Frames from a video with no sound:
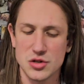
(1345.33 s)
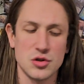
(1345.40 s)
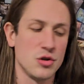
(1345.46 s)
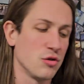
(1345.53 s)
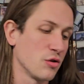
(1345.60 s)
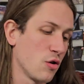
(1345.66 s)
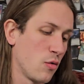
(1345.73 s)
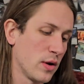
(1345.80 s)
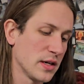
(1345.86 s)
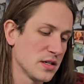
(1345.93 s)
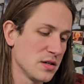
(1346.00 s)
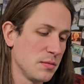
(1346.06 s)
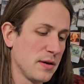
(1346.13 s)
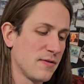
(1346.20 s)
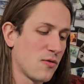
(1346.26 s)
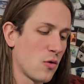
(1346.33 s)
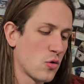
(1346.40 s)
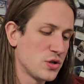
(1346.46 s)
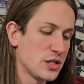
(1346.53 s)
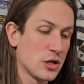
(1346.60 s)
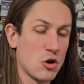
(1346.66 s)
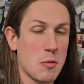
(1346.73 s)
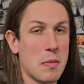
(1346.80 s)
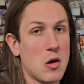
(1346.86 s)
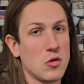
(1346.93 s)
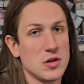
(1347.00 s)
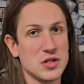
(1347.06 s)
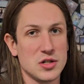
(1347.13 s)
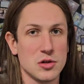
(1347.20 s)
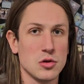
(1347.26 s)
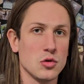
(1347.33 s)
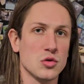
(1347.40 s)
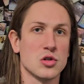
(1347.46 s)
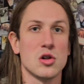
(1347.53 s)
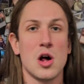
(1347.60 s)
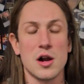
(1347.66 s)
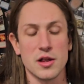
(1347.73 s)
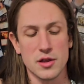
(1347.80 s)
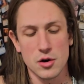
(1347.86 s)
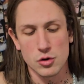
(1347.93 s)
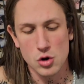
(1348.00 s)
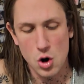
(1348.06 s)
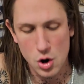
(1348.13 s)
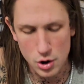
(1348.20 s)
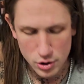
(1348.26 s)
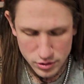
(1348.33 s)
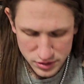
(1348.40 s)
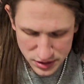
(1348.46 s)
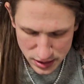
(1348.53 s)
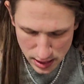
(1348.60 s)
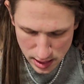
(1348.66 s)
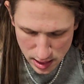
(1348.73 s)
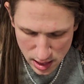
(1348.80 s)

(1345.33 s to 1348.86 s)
so you're going to be forcing your opponents to lose a lot of their cards.